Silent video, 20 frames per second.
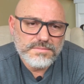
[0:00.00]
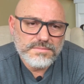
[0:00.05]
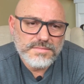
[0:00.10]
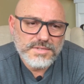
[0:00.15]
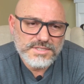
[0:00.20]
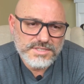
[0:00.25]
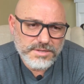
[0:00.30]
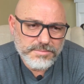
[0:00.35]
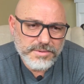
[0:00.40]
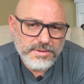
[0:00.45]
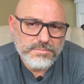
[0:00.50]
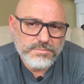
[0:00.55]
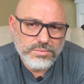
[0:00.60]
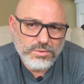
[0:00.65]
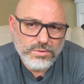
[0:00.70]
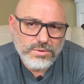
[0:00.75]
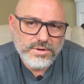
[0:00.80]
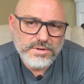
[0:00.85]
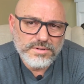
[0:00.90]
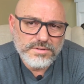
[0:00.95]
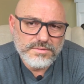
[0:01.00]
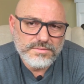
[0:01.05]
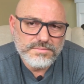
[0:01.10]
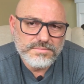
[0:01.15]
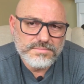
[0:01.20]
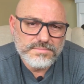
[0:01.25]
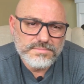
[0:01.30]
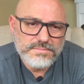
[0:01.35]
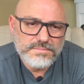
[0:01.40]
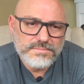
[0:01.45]
That's going to be important.
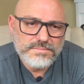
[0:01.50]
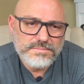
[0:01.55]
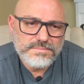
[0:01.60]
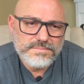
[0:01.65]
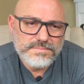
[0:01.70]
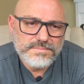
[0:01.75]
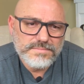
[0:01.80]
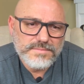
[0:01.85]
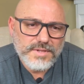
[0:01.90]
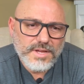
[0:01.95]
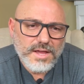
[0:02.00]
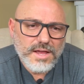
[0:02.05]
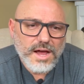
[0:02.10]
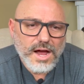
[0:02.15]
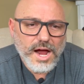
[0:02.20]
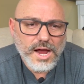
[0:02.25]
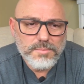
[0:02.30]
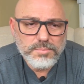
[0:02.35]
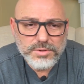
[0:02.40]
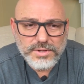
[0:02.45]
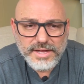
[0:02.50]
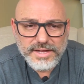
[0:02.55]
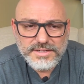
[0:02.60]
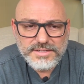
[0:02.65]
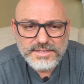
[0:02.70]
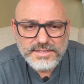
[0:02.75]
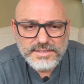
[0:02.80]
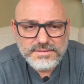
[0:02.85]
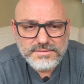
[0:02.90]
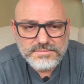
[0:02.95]
I
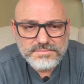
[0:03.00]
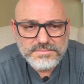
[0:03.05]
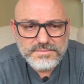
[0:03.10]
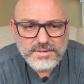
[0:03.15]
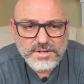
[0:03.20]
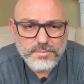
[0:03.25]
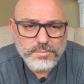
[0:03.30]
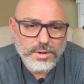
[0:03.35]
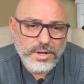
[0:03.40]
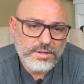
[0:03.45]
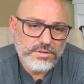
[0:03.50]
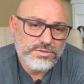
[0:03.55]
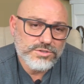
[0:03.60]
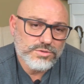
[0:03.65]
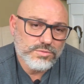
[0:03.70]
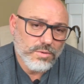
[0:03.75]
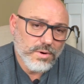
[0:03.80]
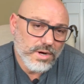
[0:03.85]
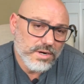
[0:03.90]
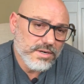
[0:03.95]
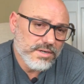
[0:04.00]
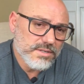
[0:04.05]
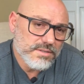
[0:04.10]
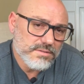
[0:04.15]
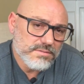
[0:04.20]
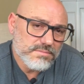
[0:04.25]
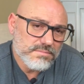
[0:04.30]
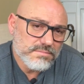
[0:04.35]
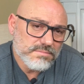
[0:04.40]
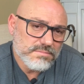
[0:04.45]
planted, Apollos watered,
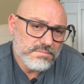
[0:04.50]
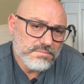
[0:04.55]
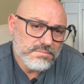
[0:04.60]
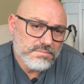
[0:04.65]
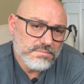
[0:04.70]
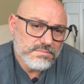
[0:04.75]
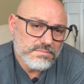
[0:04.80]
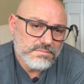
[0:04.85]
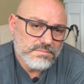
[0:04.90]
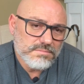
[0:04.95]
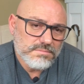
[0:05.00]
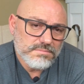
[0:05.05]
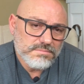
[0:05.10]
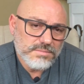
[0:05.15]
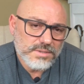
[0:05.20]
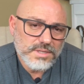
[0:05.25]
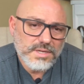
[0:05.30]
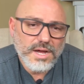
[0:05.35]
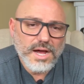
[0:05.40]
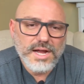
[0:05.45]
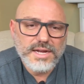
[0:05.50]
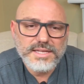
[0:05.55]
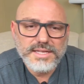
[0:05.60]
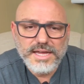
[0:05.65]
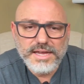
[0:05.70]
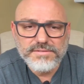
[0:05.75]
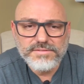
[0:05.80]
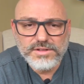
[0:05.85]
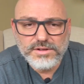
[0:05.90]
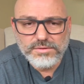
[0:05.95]
but God
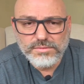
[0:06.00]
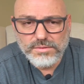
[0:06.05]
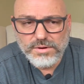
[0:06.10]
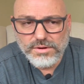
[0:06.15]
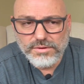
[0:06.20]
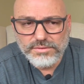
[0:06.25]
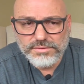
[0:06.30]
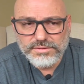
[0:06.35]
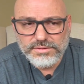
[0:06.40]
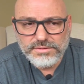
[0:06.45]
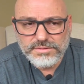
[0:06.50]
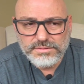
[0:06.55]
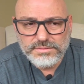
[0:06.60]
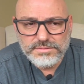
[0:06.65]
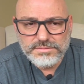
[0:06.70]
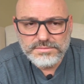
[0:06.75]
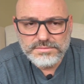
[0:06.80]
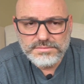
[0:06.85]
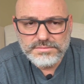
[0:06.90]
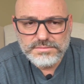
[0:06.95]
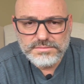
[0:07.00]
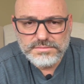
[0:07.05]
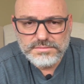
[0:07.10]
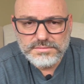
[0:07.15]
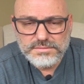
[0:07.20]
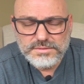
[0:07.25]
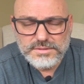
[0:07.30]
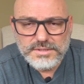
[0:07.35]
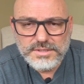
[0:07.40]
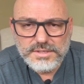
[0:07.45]
gave the growth.
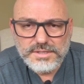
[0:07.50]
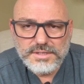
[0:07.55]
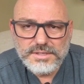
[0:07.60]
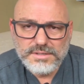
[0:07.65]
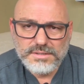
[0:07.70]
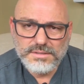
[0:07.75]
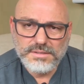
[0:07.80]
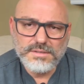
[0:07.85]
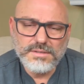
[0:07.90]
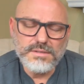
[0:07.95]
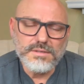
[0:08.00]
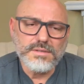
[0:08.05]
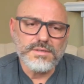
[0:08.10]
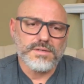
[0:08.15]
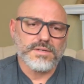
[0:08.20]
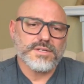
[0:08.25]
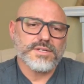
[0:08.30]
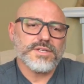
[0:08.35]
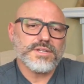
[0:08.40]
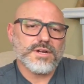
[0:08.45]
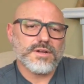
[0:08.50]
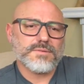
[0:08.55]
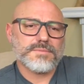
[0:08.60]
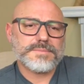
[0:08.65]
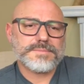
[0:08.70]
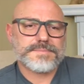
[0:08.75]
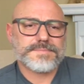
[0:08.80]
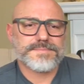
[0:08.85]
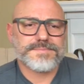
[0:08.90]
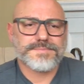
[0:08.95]
You know,